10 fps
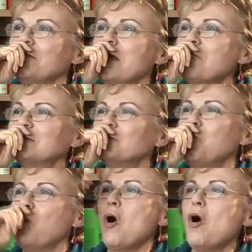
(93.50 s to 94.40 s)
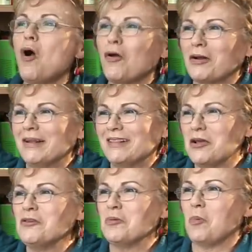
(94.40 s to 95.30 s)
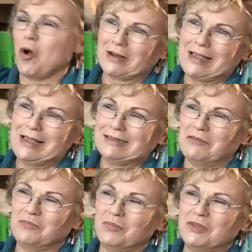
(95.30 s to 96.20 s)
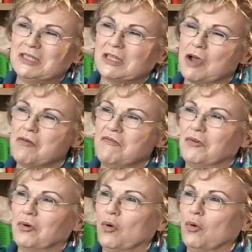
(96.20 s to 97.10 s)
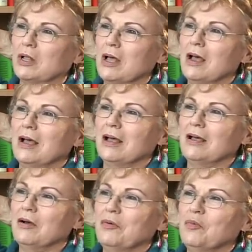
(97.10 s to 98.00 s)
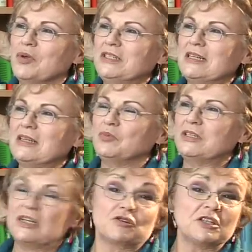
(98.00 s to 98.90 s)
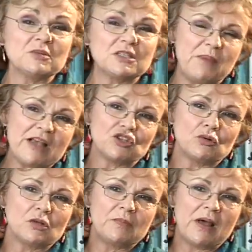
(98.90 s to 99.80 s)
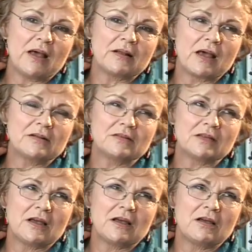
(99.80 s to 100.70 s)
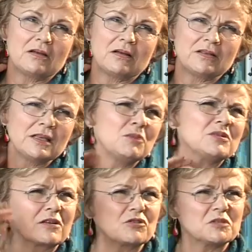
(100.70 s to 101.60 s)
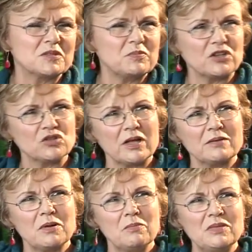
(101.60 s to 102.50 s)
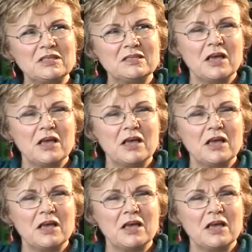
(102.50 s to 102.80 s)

And there was one, the other one is Mrs. Overall. We did, we did a Christmas special about, and, and uh, I think it was in the Christmas special, and Mrs.